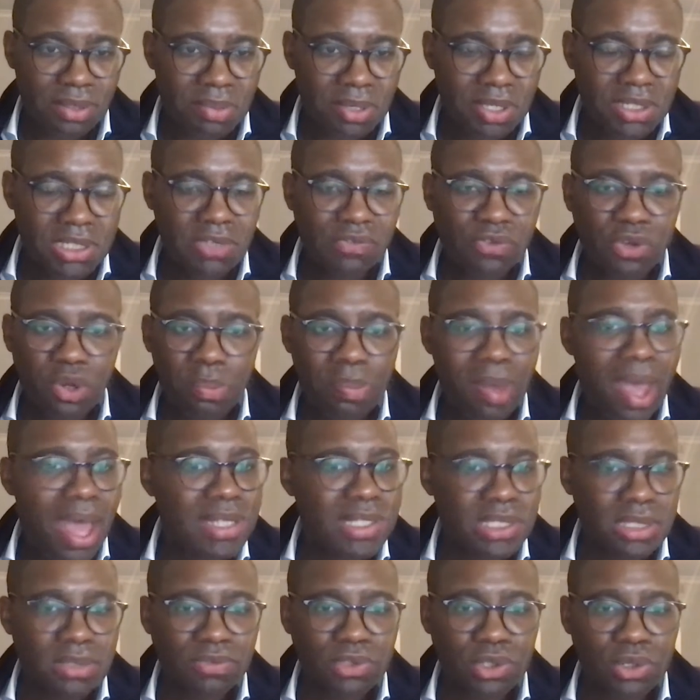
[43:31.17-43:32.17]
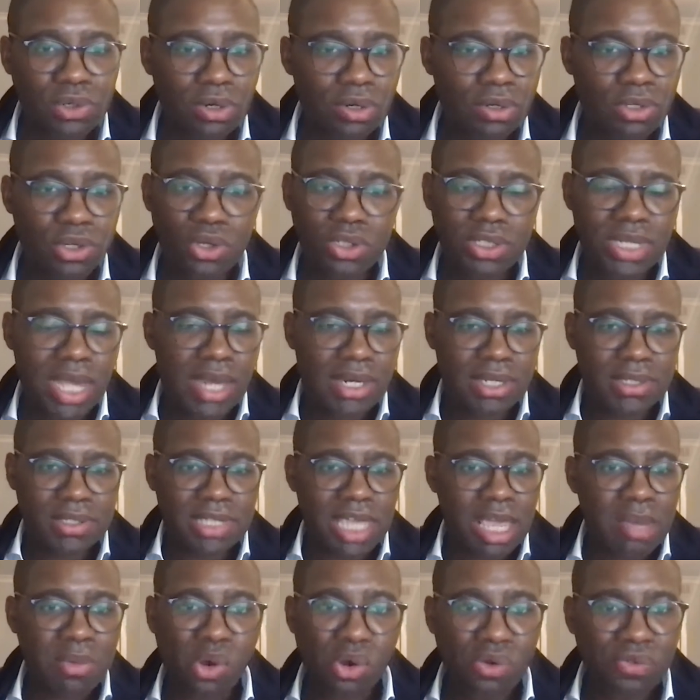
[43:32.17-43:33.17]
Because if you're passive, you're done. It's
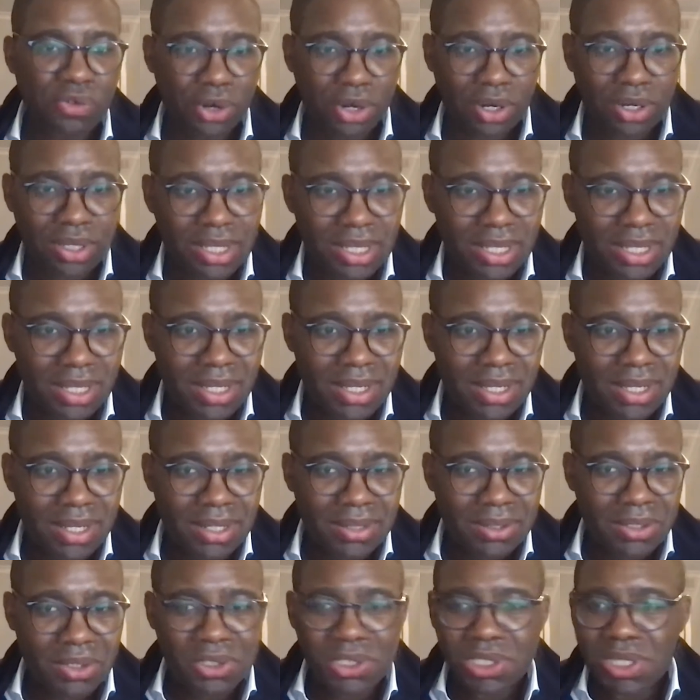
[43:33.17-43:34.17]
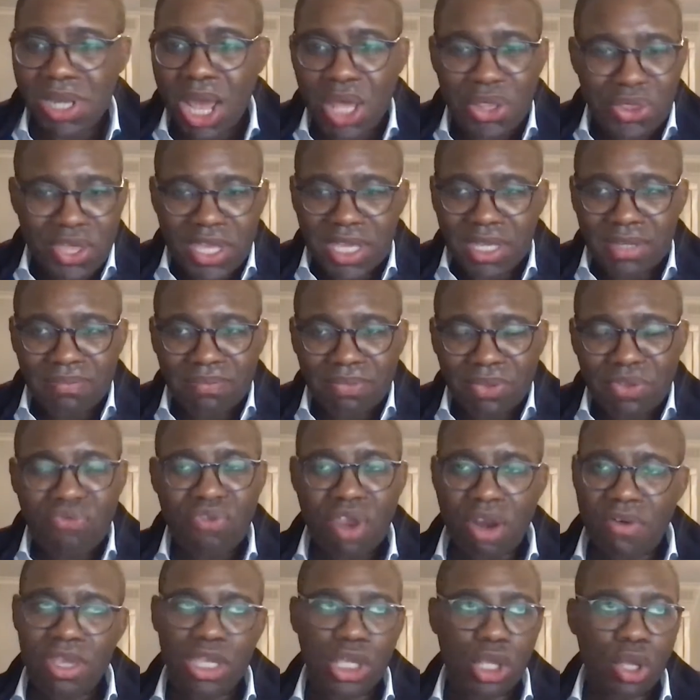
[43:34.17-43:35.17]
game over. There's nothing
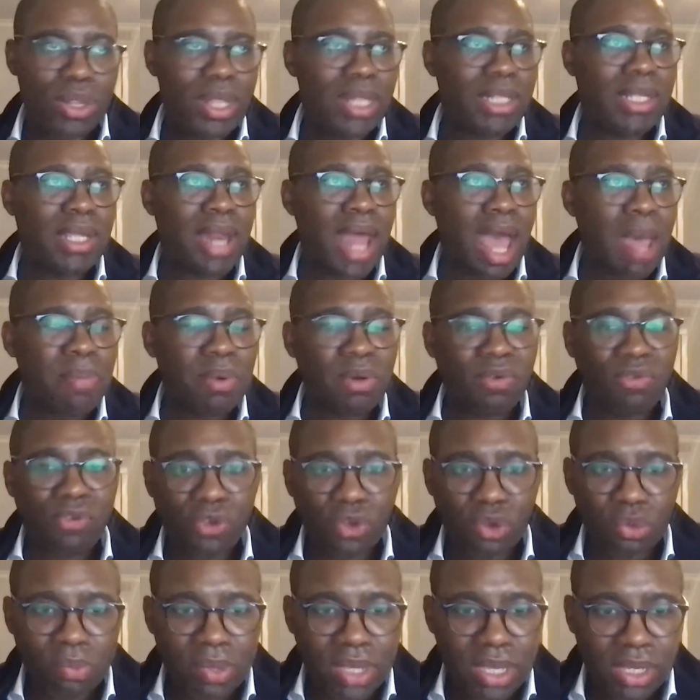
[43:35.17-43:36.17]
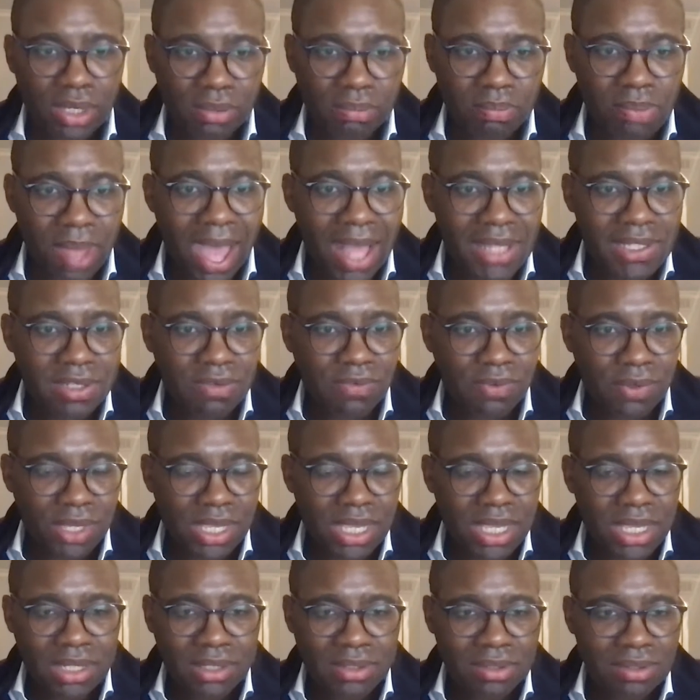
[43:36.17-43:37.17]
very good that can happen for you being passive
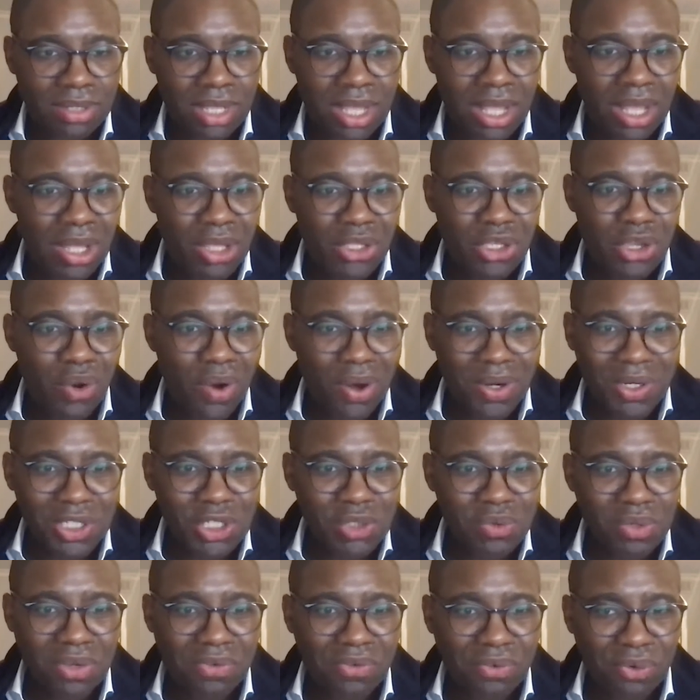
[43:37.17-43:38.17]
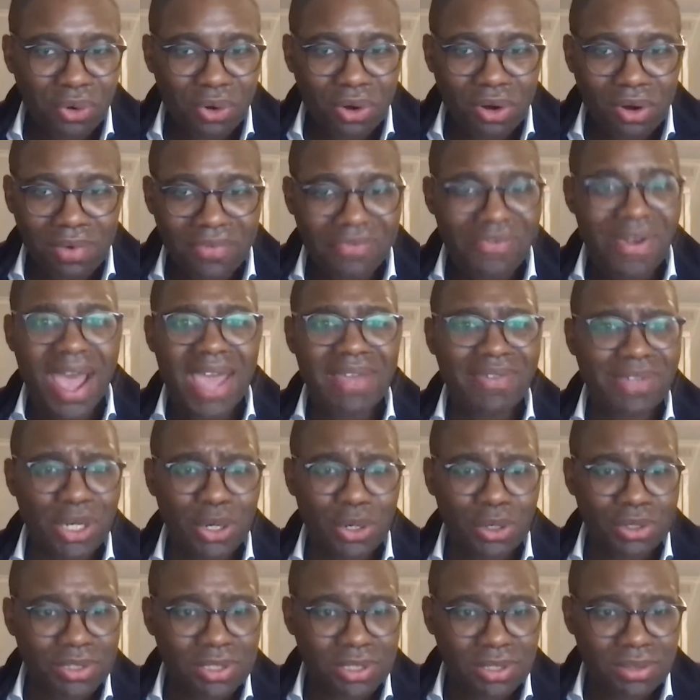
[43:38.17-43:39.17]
in your industry for 5
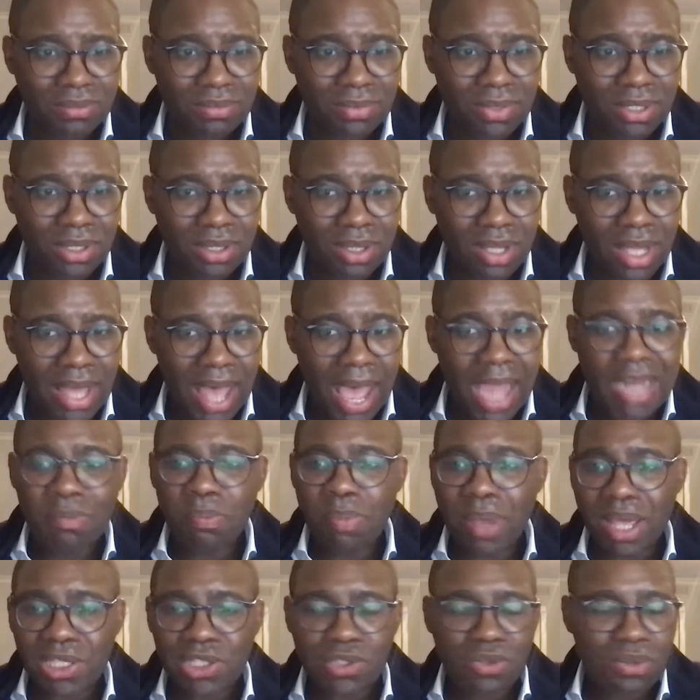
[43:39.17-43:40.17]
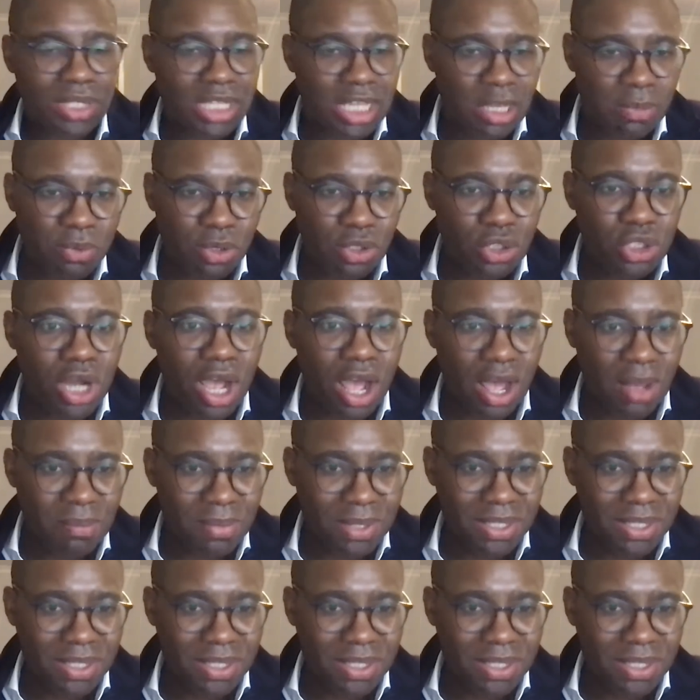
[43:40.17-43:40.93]
years. At best, you'll keep your job.